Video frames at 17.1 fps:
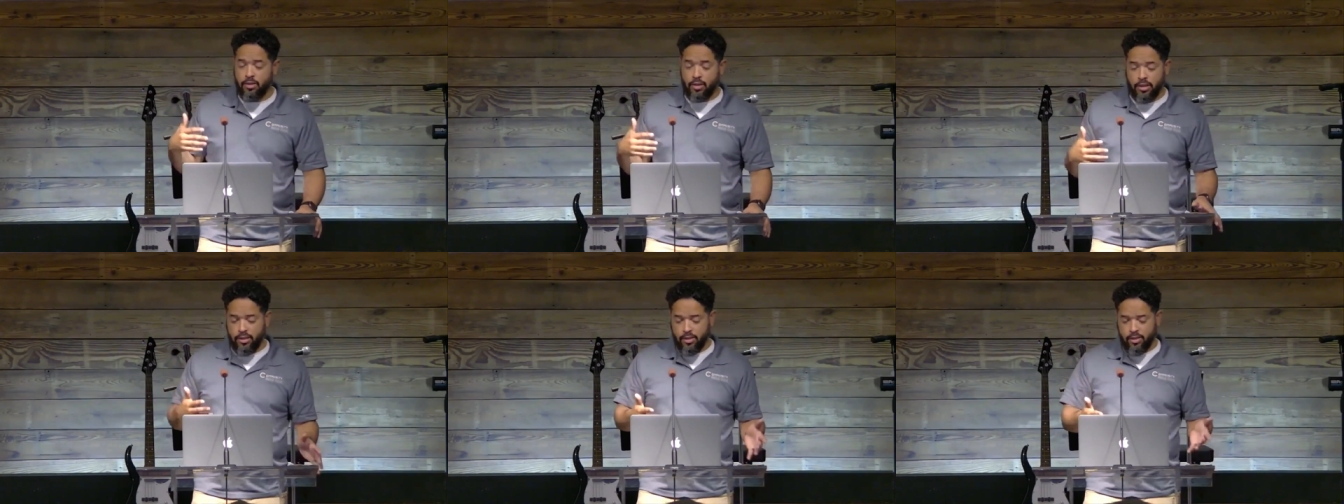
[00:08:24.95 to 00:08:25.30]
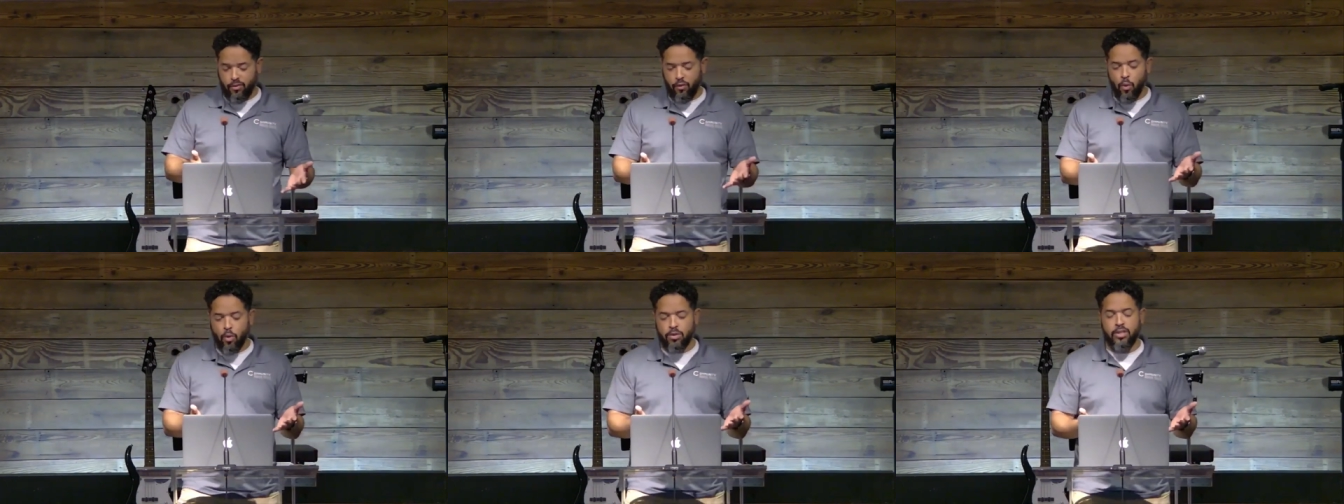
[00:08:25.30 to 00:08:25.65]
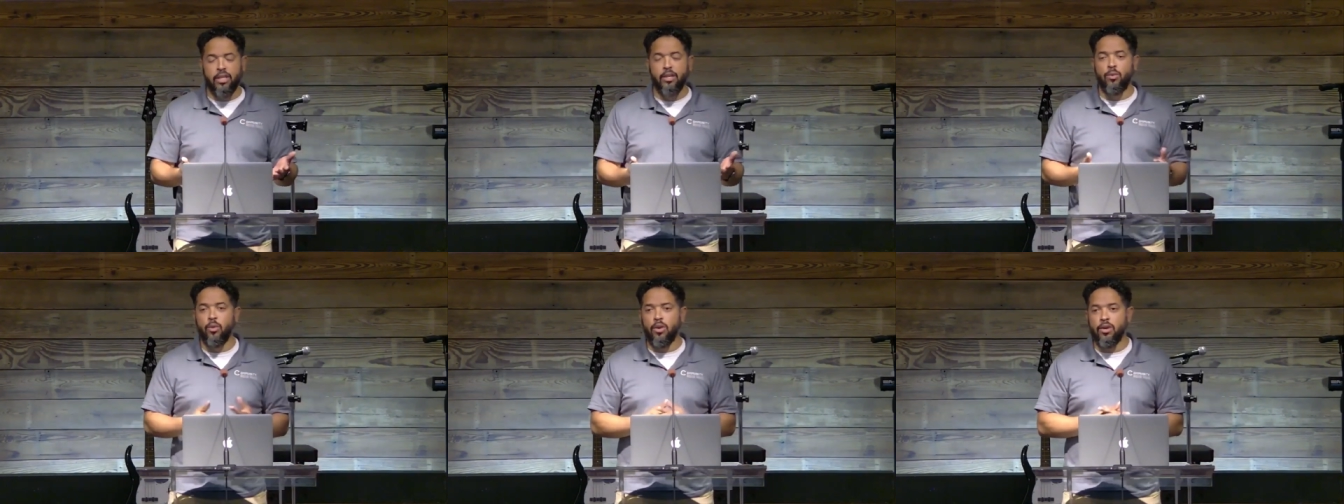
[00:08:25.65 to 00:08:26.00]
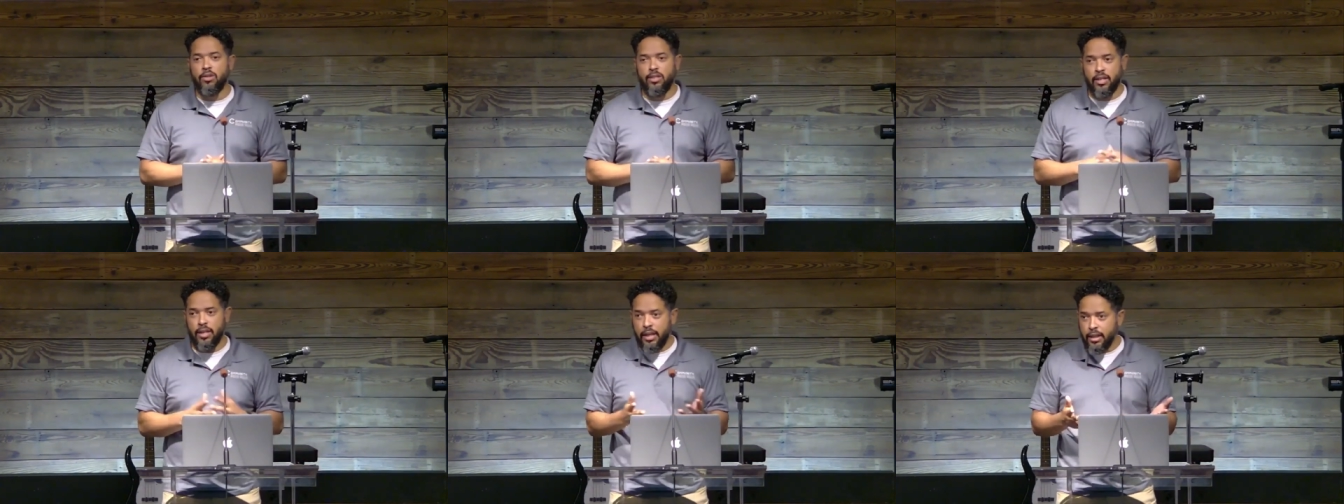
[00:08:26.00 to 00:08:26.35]
It's 14 words
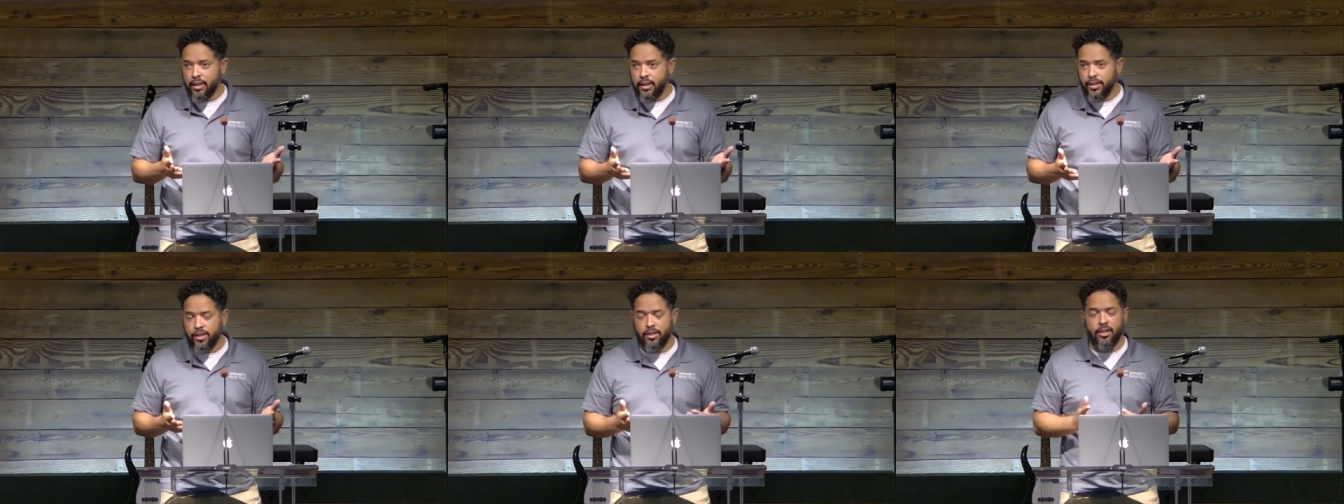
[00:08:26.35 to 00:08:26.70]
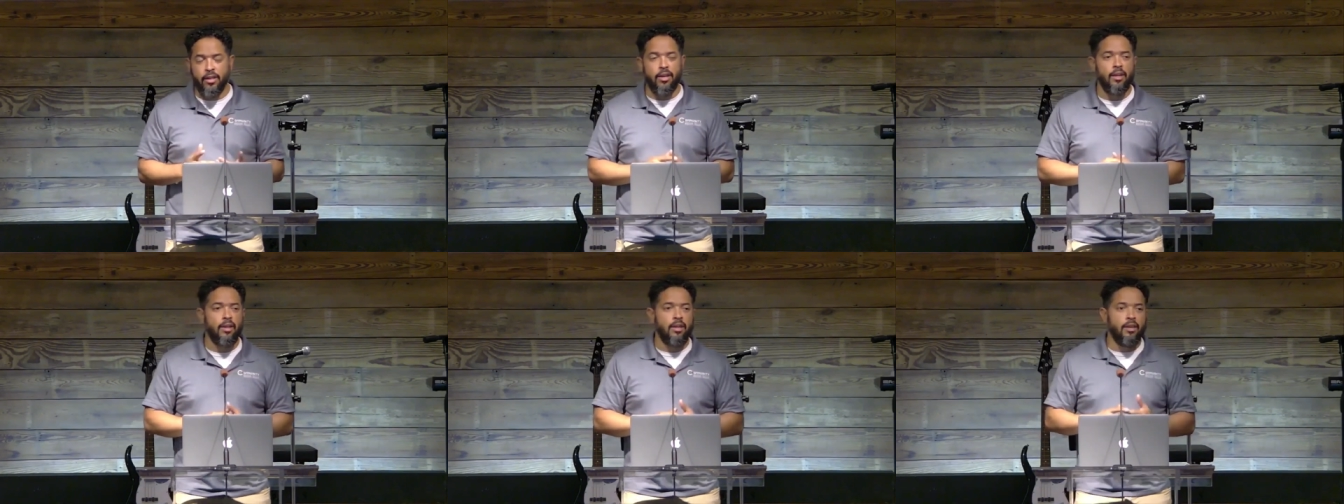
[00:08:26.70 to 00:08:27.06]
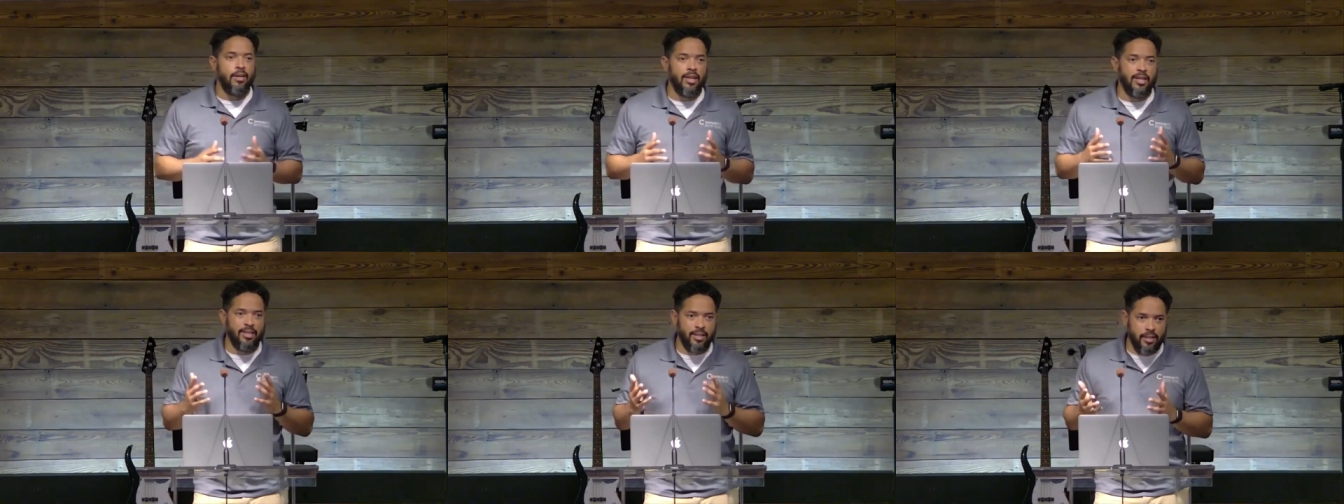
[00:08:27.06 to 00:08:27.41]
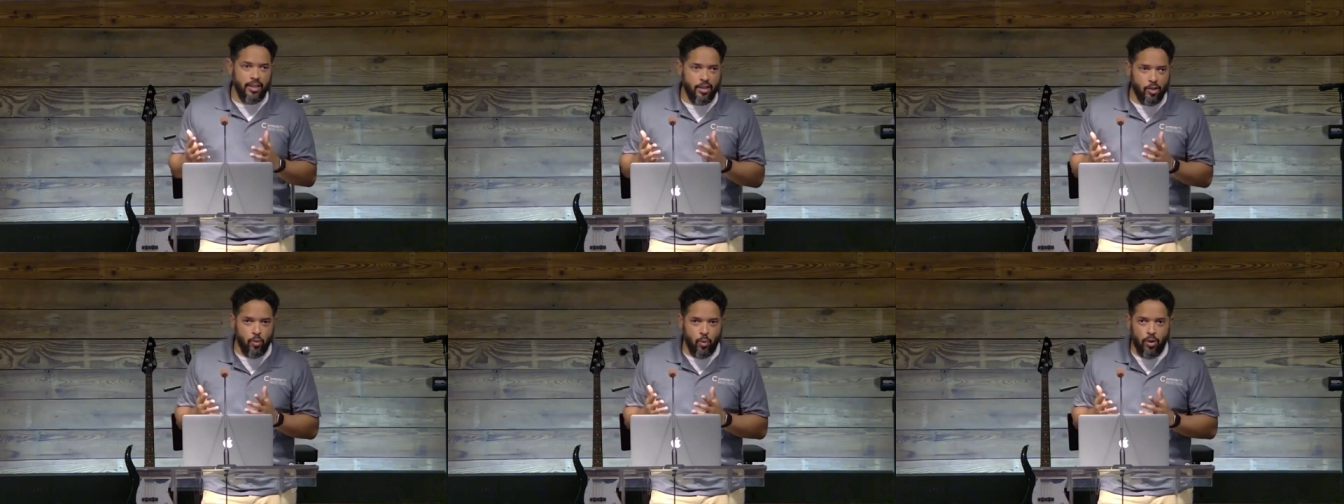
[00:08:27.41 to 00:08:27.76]
in English, it's
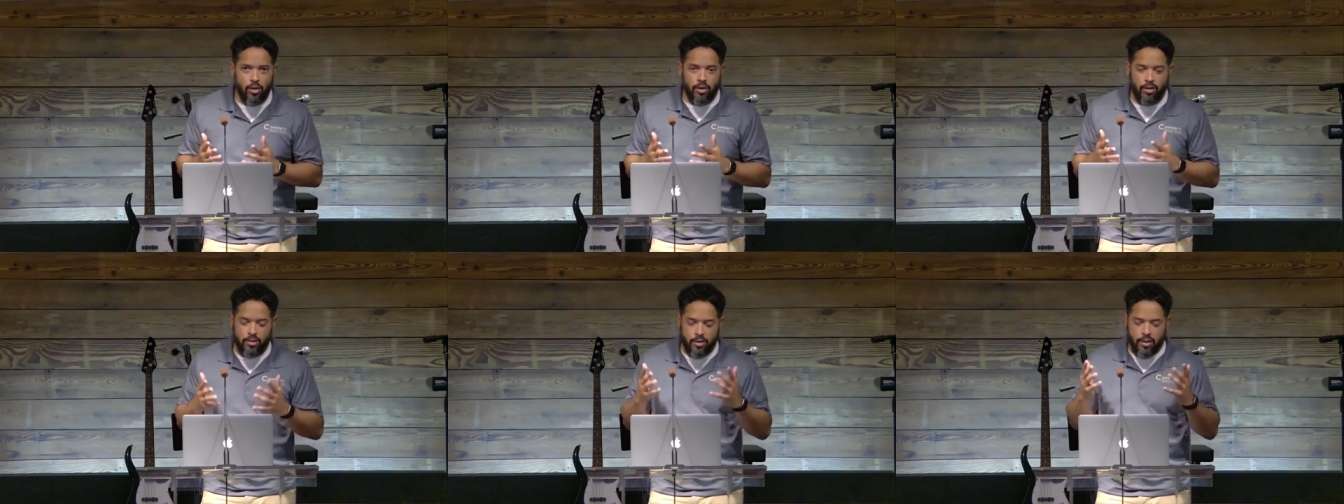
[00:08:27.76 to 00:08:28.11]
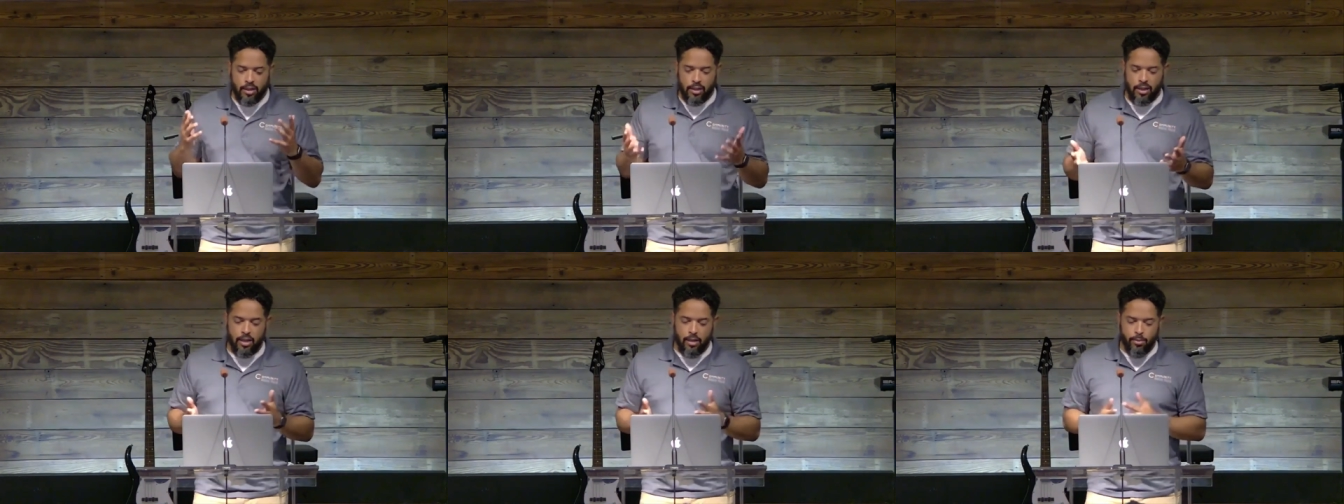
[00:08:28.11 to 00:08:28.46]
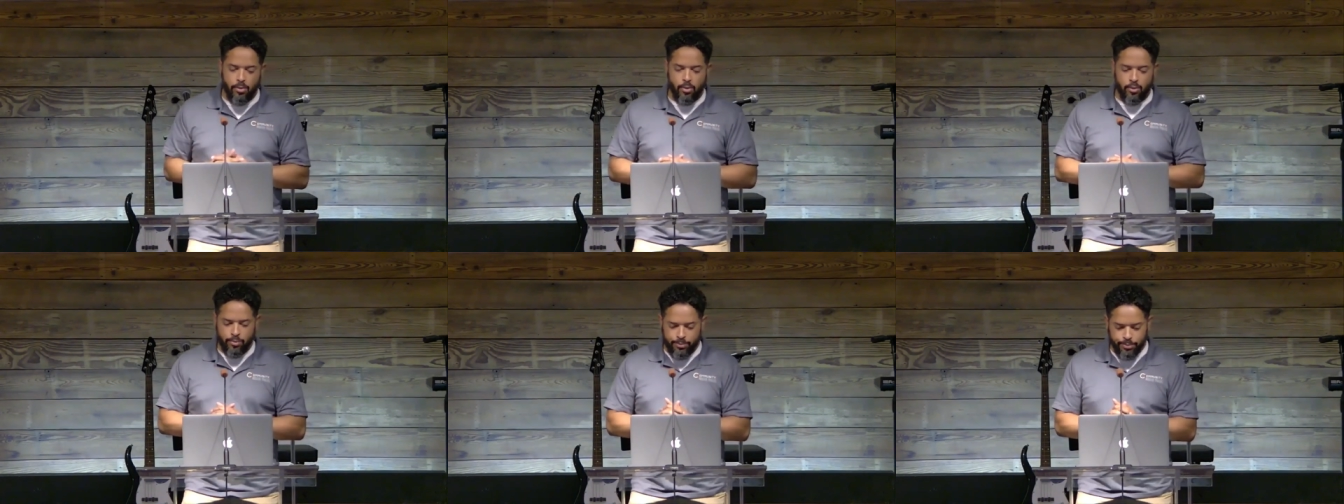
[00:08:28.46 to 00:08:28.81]
six words in Hebrew.